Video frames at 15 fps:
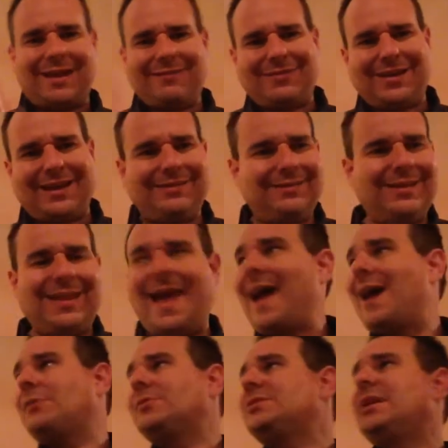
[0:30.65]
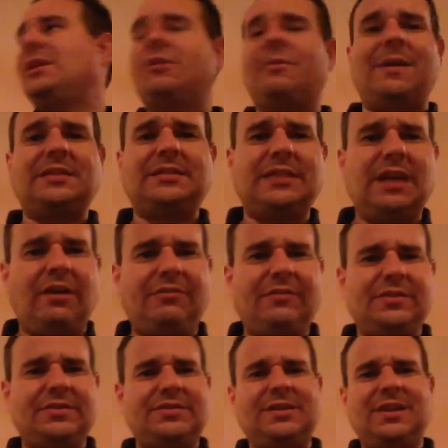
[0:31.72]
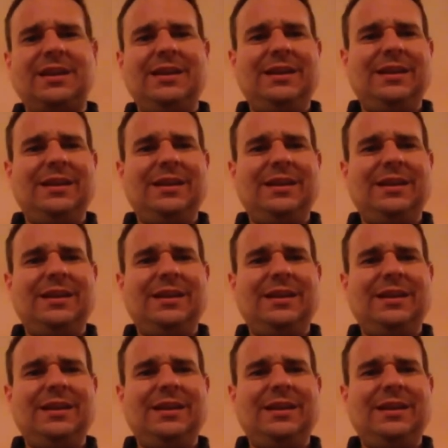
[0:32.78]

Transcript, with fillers: I've got the house here to myself because